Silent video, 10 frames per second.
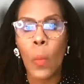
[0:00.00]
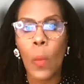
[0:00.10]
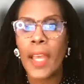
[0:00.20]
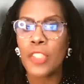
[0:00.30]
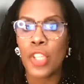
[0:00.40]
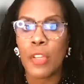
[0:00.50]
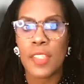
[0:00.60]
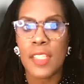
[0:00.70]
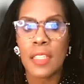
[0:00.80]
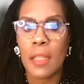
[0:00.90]
why
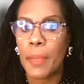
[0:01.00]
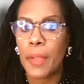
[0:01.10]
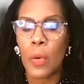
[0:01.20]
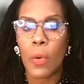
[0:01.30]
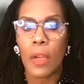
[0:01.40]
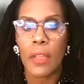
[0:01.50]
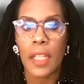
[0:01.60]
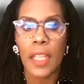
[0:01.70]
churches end up in court